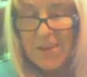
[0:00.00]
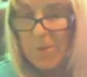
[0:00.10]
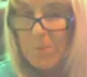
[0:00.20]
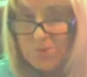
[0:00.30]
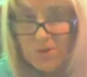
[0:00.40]

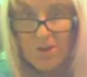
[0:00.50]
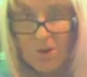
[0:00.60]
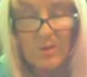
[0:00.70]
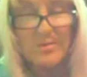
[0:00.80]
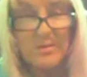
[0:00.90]
and was I
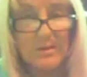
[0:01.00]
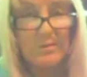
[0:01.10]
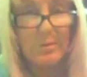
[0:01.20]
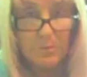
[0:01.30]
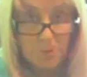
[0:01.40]
going to
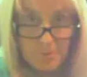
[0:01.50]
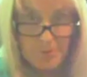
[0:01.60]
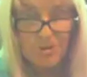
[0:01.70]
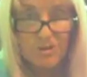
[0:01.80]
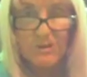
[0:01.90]
give them
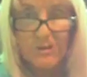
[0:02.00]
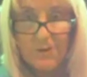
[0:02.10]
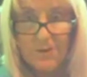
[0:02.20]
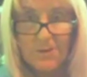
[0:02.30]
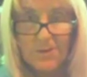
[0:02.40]
permission
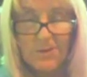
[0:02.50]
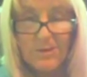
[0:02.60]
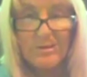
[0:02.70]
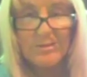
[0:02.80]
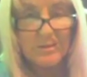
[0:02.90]

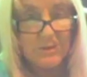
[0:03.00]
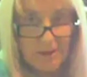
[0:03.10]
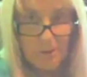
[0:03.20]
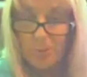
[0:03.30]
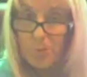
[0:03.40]
to
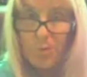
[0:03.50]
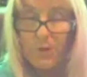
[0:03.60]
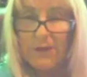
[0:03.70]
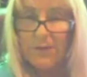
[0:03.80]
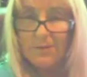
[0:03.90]
keep
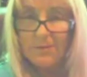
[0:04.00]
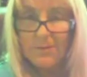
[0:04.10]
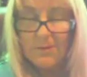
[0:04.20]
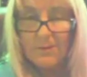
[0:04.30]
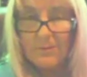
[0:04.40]
ruling
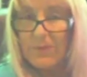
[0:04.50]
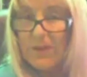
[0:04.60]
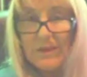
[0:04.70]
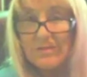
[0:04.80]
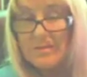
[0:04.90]

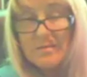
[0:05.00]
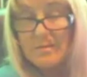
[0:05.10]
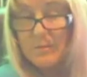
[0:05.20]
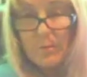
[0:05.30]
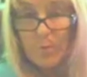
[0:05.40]
the
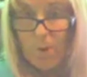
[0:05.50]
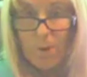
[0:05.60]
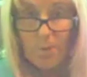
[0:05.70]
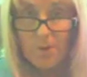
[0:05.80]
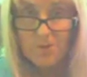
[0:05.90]
essence of who
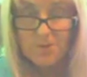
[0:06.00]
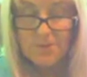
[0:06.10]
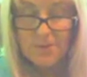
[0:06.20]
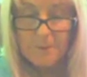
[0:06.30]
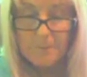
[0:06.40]
I
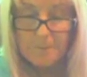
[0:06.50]
was?